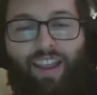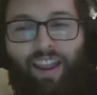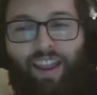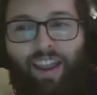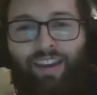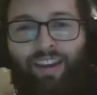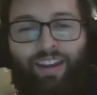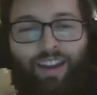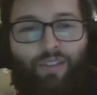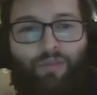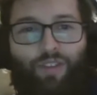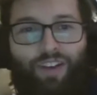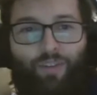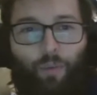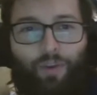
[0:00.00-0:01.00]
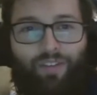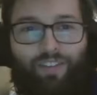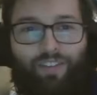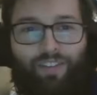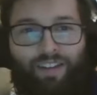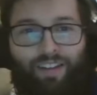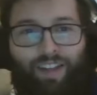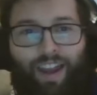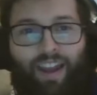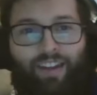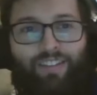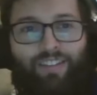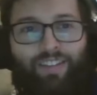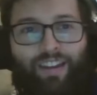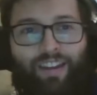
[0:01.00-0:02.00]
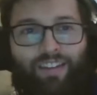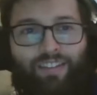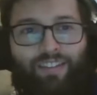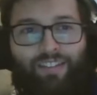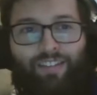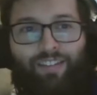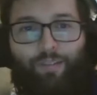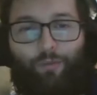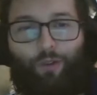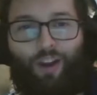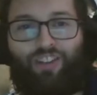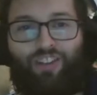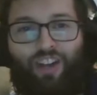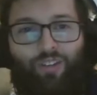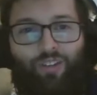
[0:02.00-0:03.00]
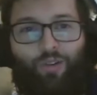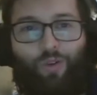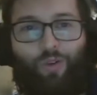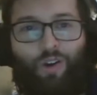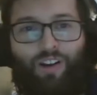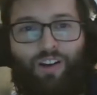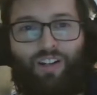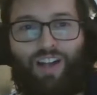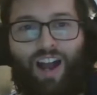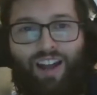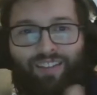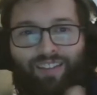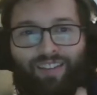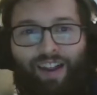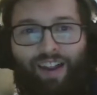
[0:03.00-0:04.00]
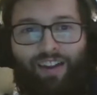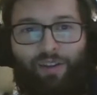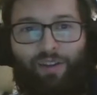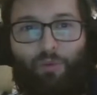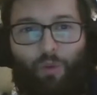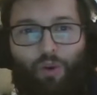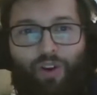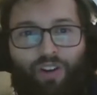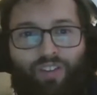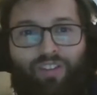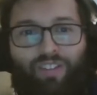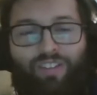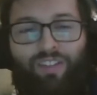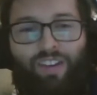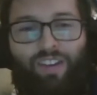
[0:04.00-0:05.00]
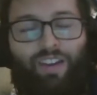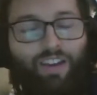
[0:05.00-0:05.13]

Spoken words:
And if it was the case, then the franchise overall got slightly worse.